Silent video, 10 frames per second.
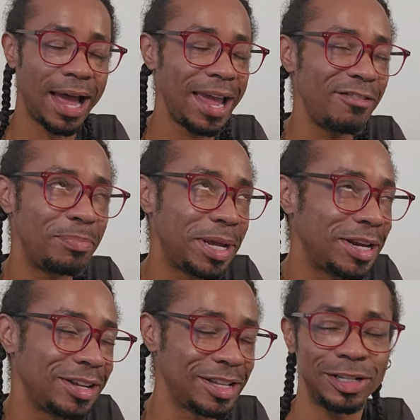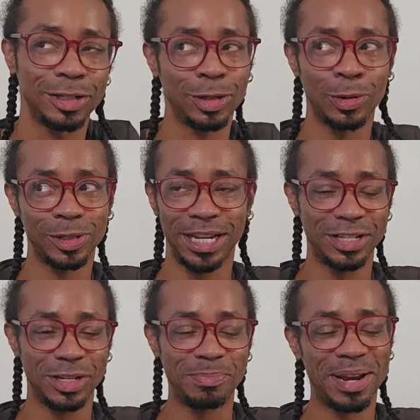I have been, this is a total
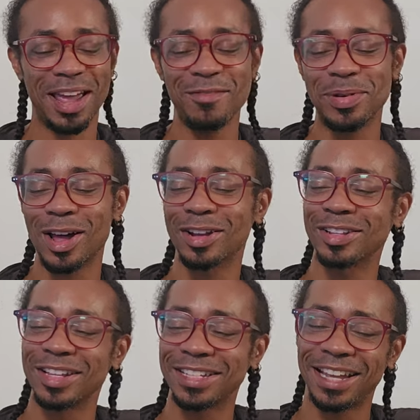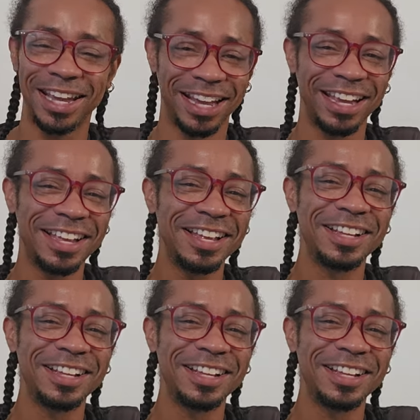tangent, but I have been on this kick